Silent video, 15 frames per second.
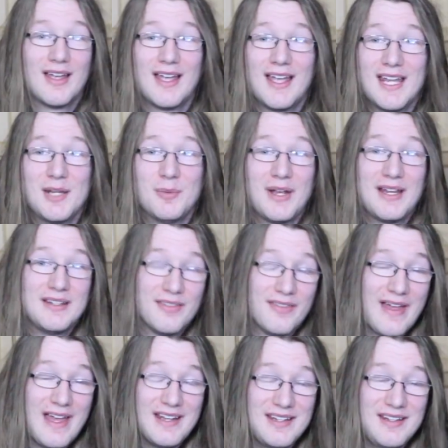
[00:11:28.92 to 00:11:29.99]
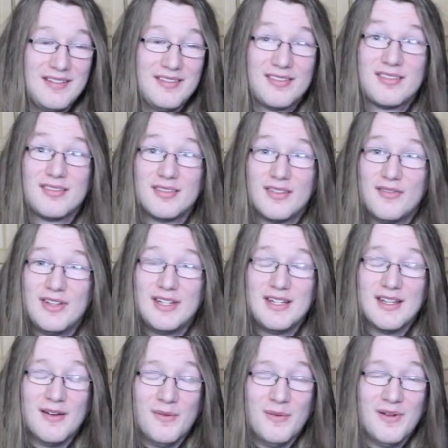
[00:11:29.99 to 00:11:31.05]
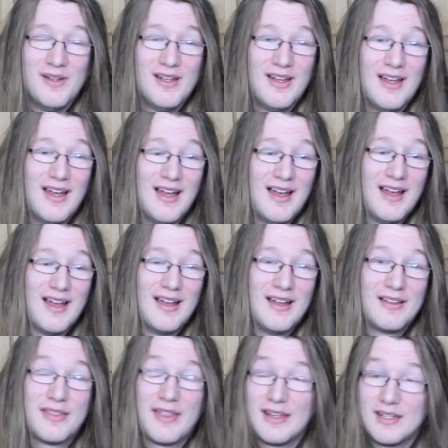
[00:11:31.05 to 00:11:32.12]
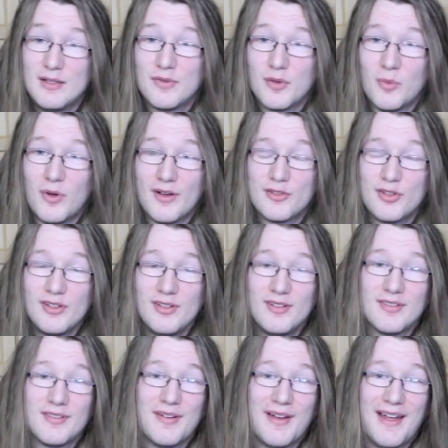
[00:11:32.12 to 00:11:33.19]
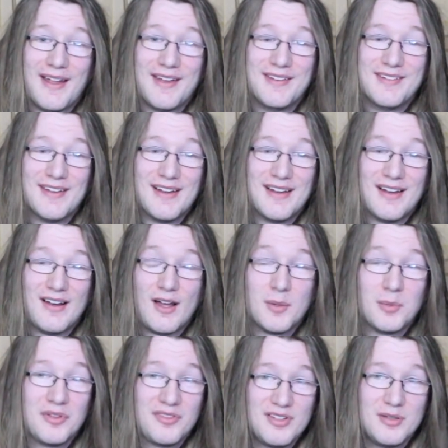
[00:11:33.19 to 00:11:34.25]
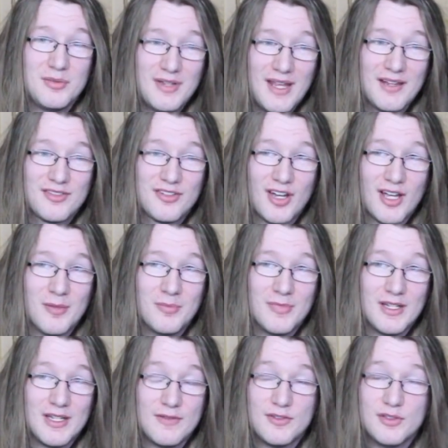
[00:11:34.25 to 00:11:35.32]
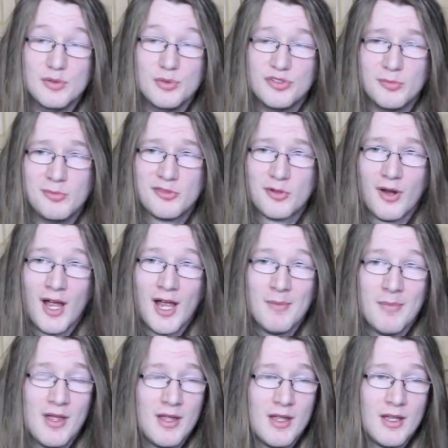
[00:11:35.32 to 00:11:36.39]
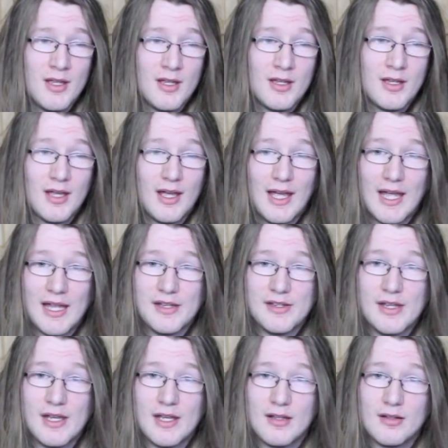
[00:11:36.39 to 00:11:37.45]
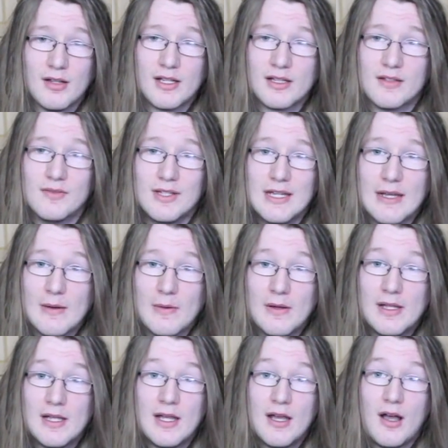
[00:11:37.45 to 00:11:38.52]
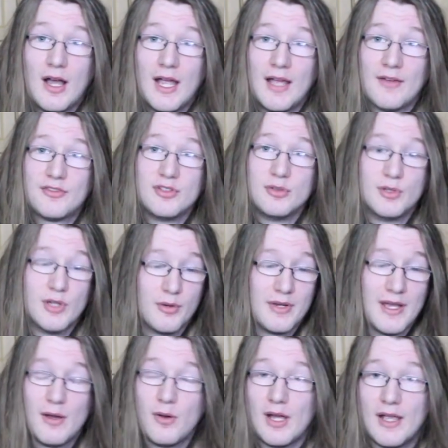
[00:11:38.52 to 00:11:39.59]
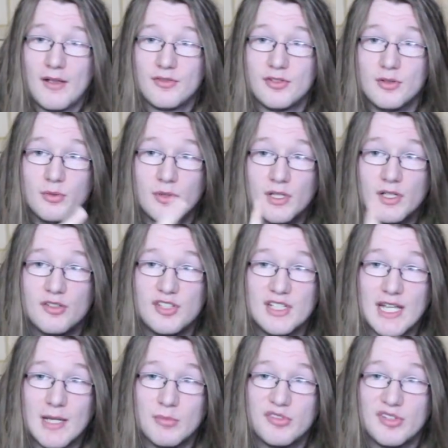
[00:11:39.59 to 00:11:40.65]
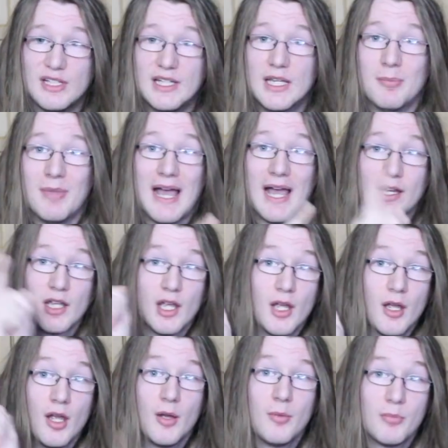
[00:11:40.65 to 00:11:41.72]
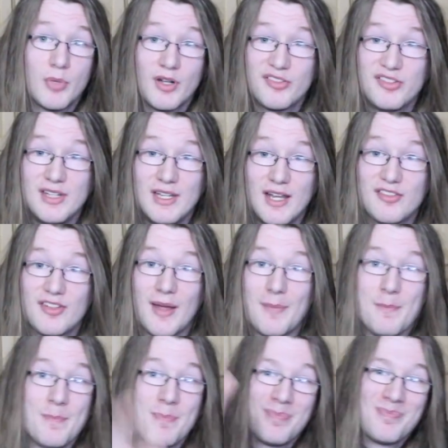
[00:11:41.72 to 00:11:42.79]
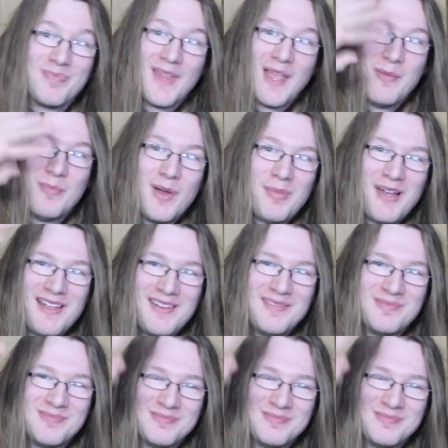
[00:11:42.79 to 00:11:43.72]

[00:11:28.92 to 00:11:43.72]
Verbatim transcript: Anyway, that is the video. Thank you for watching, and I will see you next time if you subscribe and like the video. I have to go now, I have to DM Selena back. But I'll see you next time. Bye-bye.